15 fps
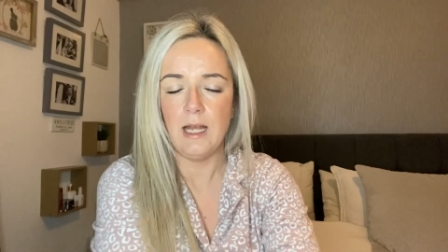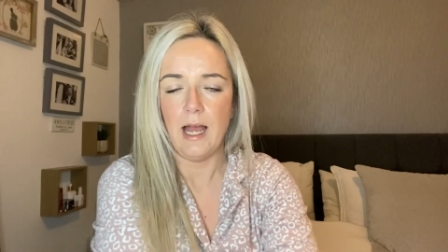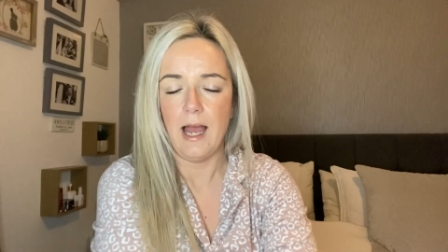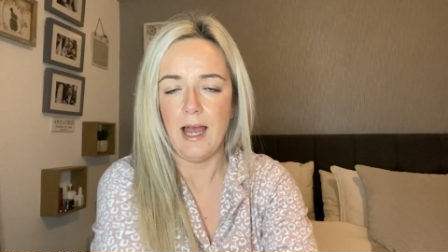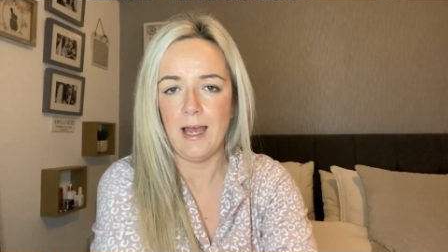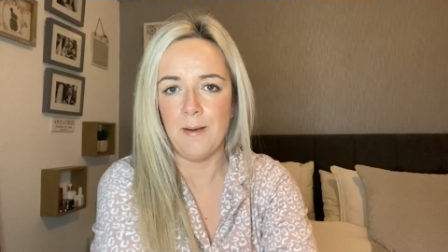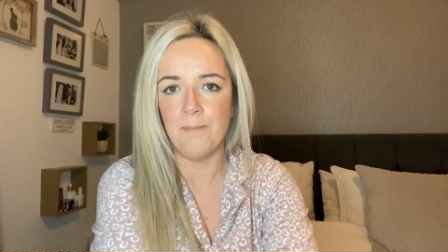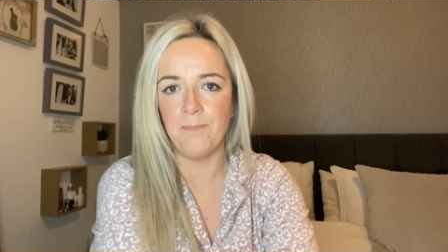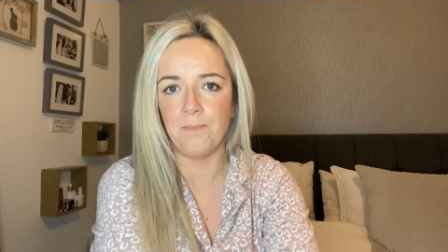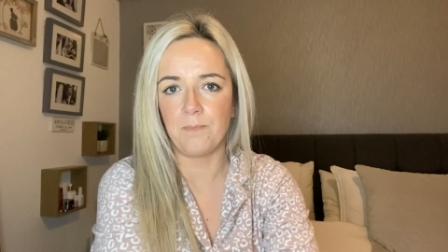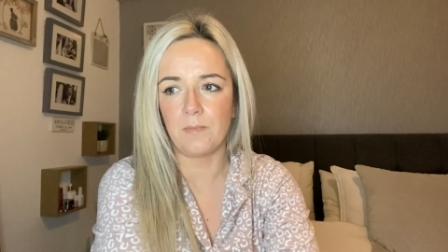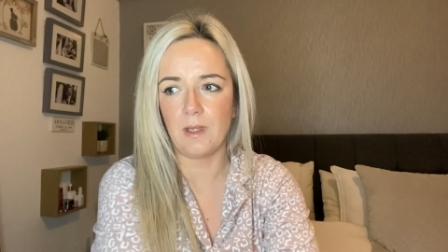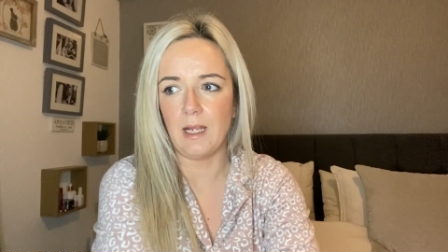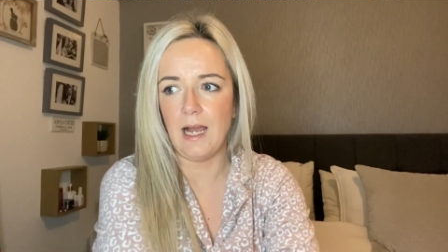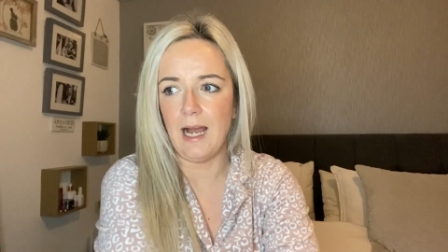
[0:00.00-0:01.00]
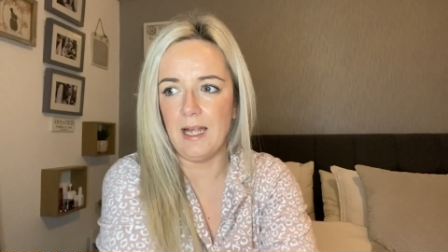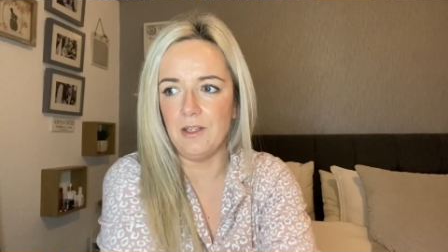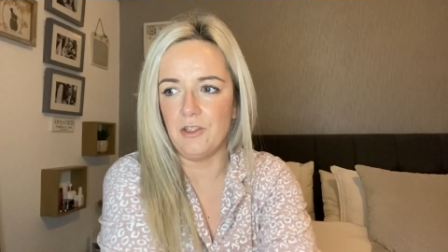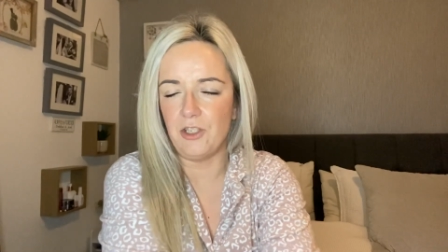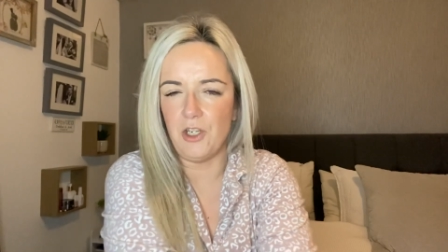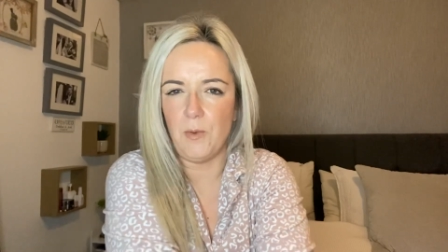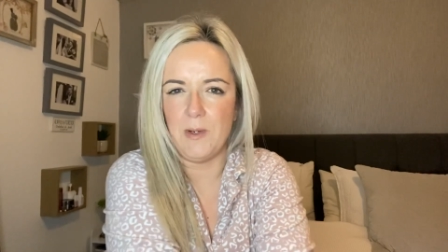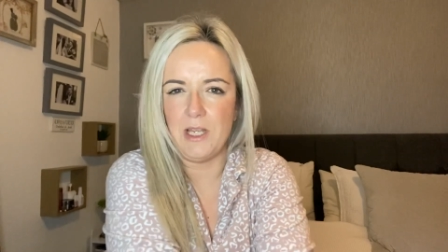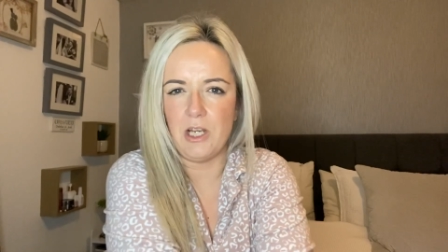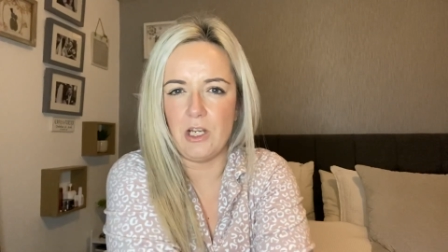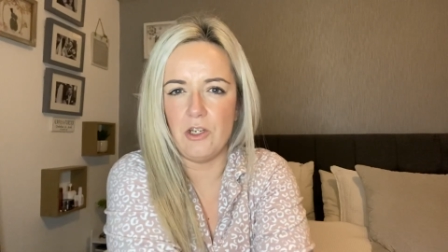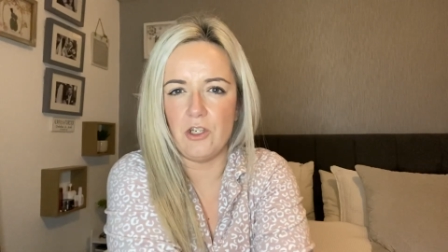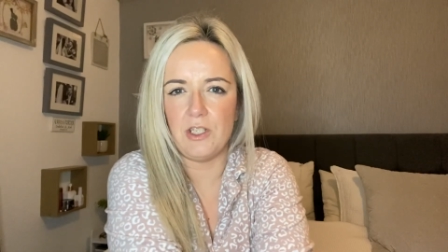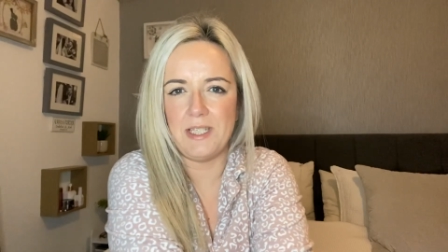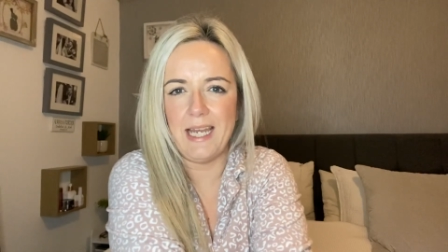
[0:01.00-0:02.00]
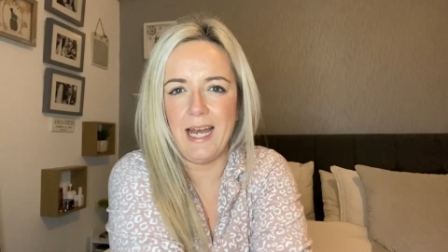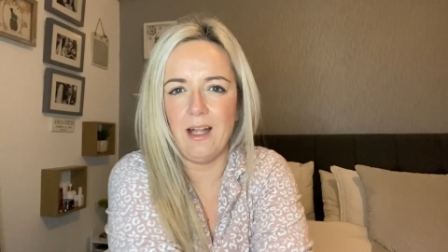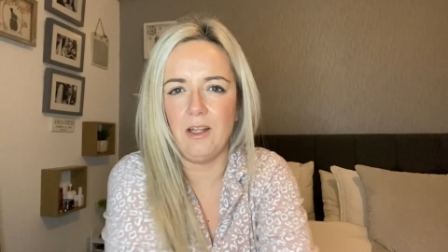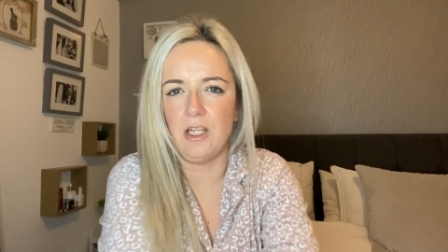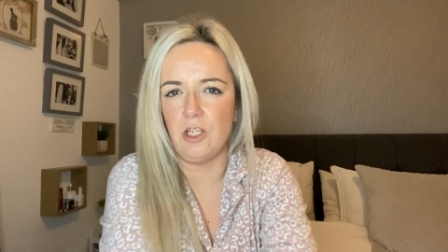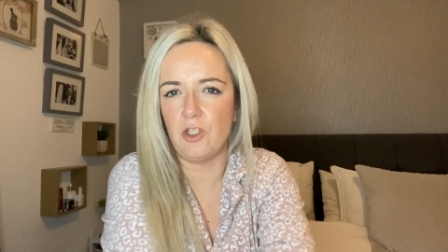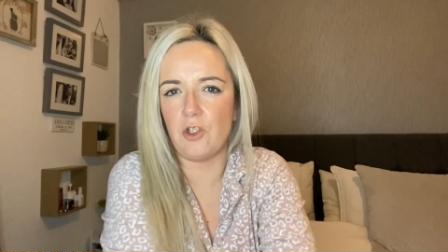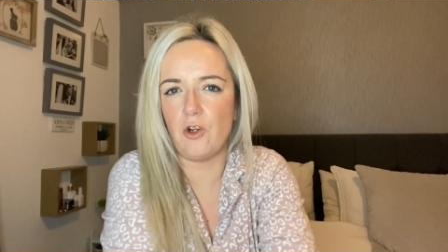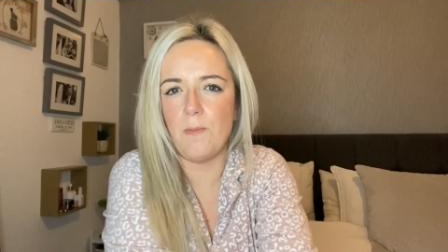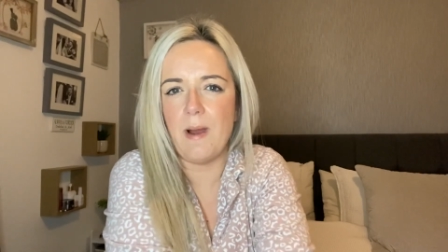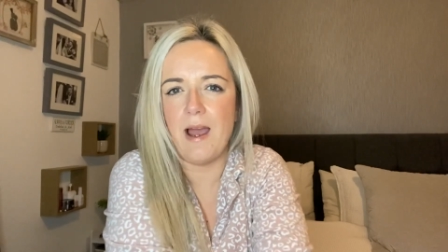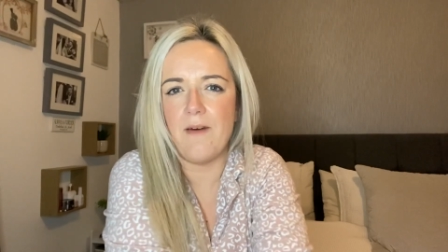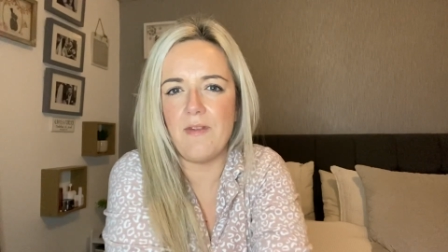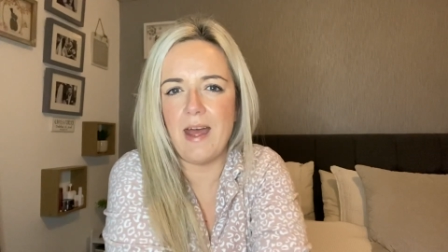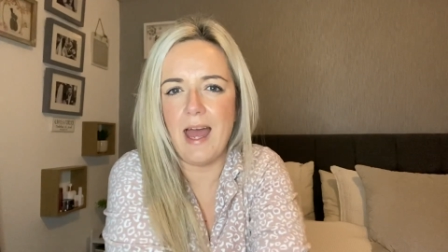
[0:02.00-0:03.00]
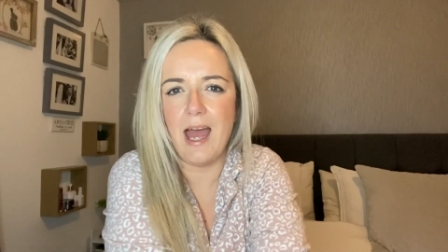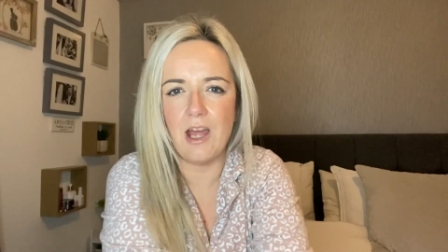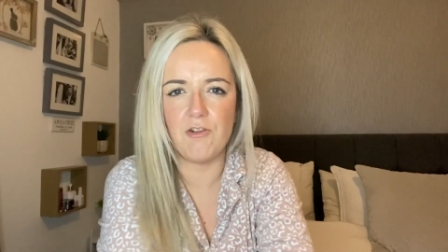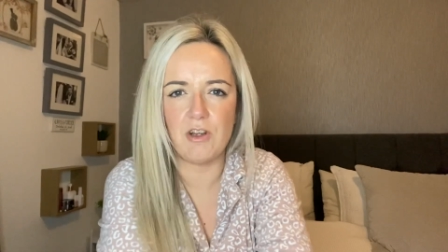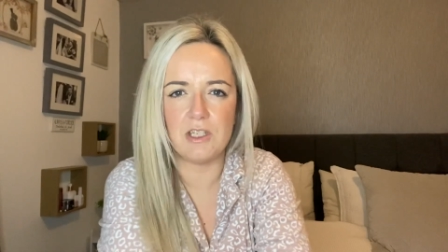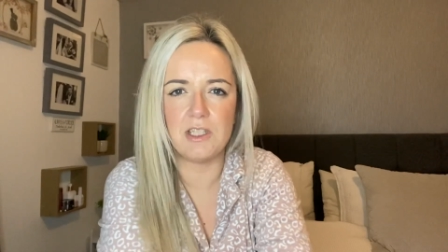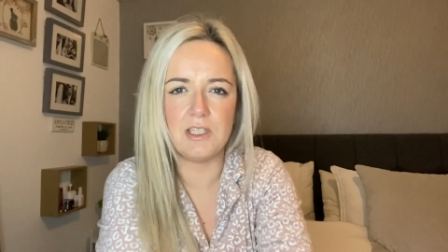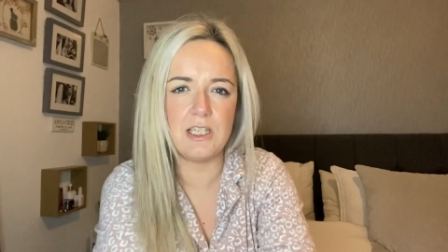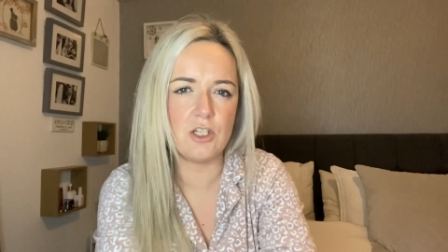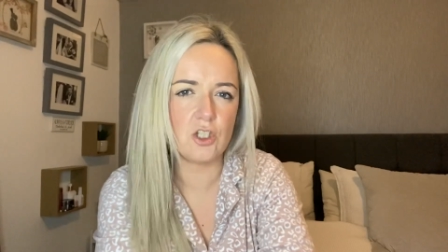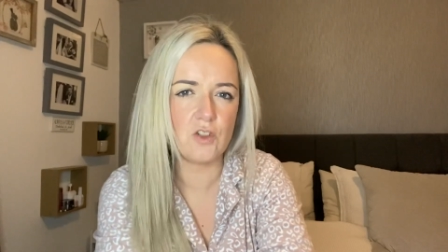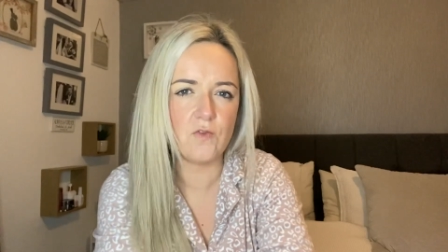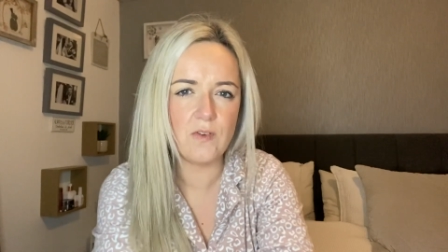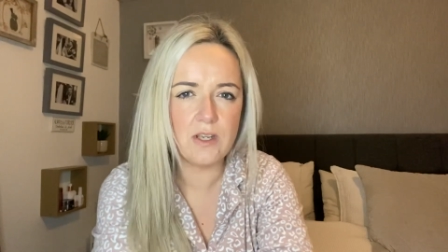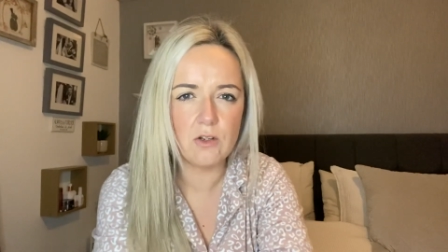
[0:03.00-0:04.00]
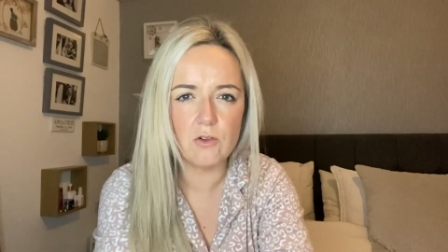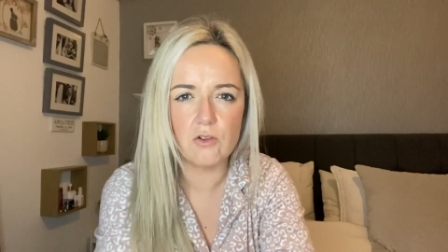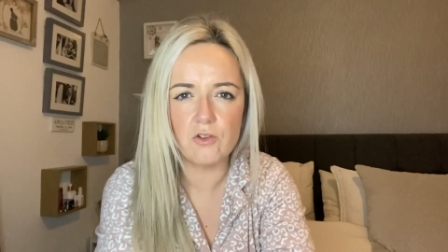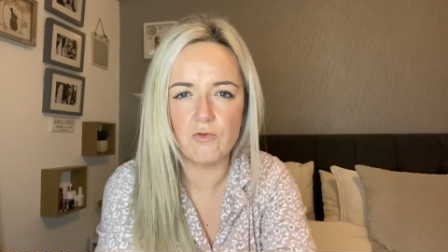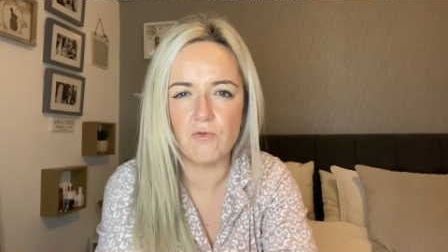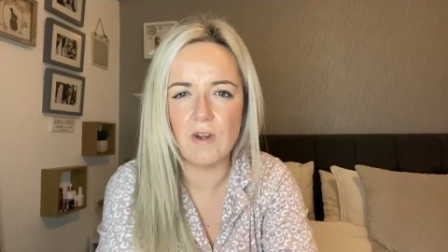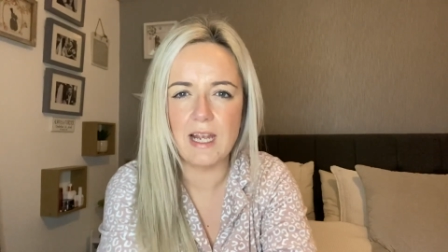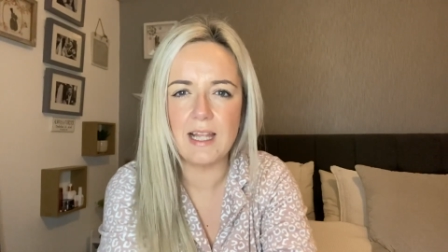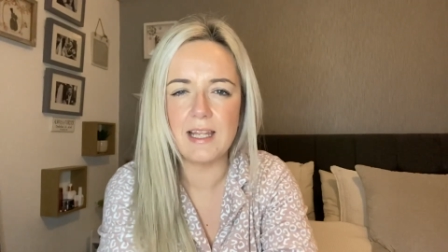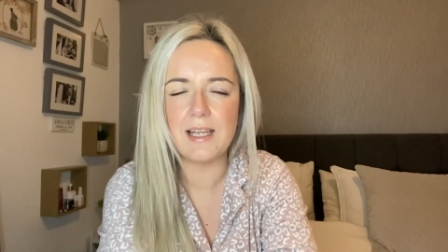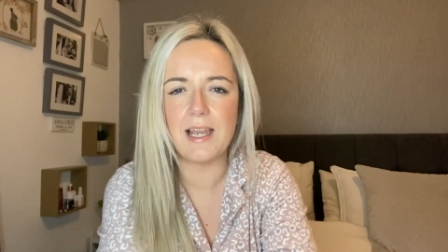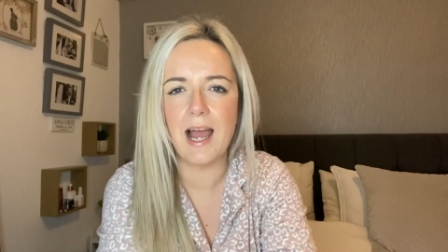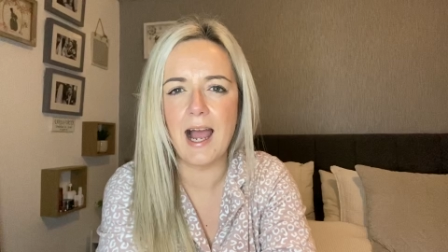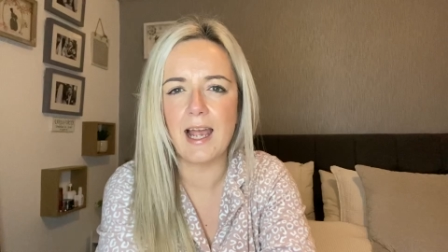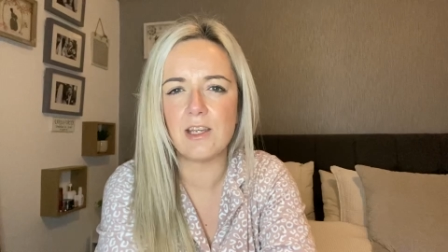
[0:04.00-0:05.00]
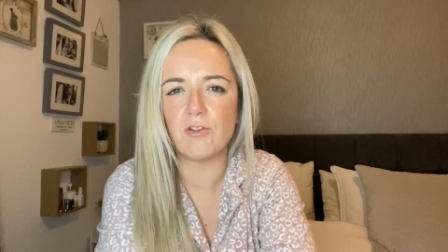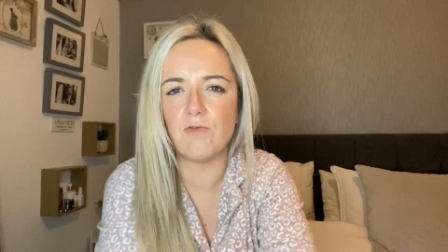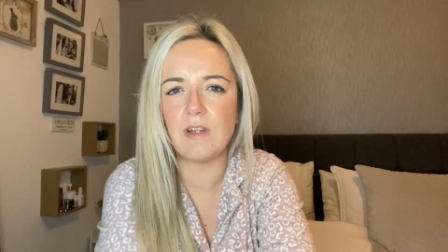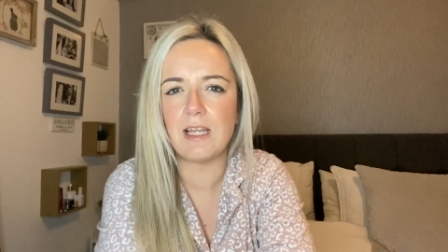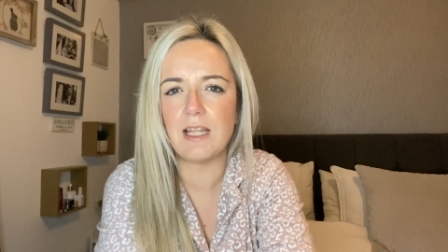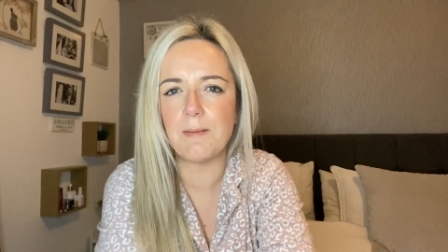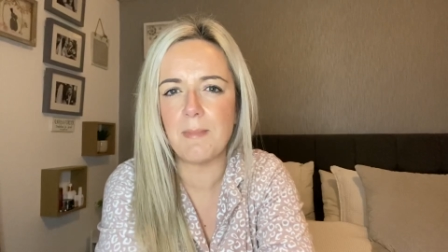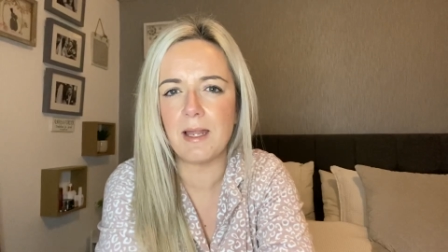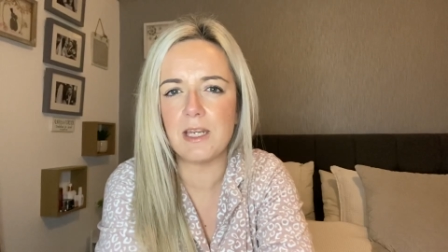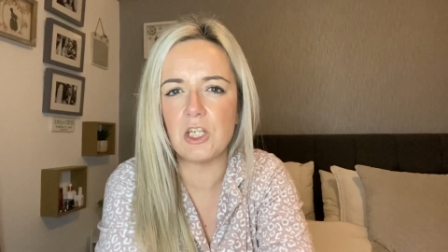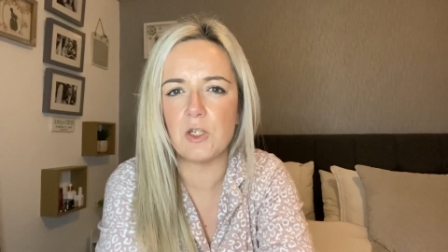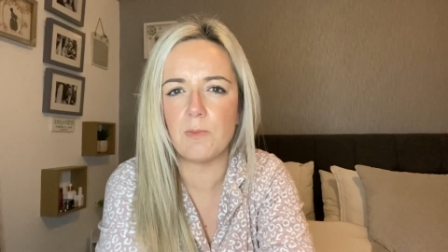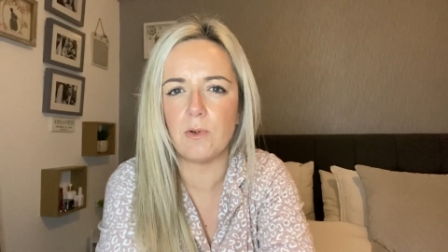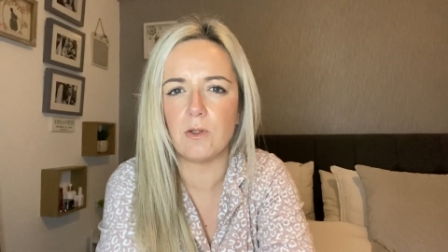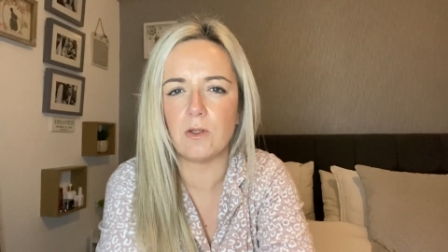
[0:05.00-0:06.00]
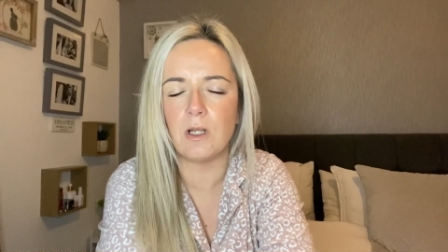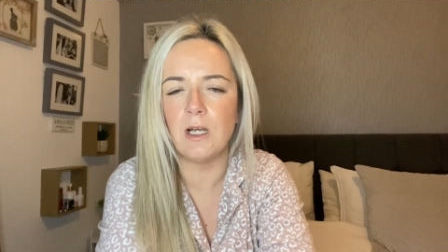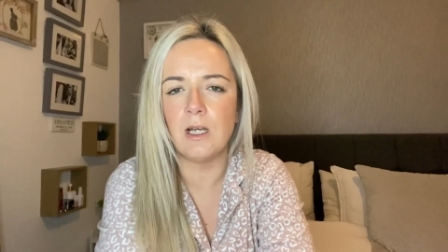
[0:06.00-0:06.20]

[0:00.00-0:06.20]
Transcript: And you know, when you can just tell you just come out of the hairdressers and it just feels really nice, really manageable.